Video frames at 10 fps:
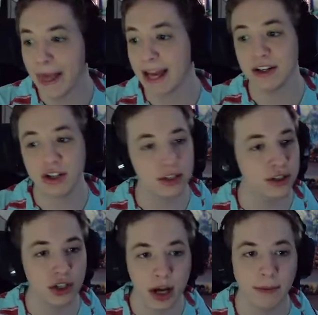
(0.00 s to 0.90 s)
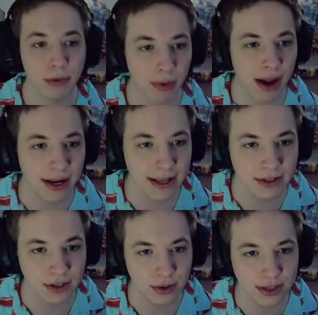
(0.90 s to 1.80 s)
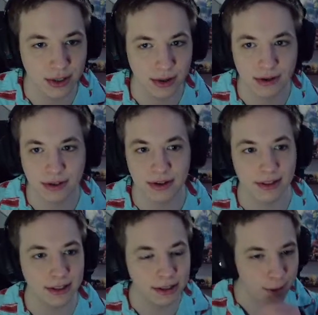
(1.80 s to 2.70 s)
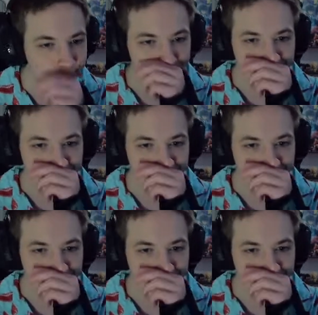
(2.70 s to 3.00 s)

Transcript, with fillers: and just jump right into it. So here's our little loop,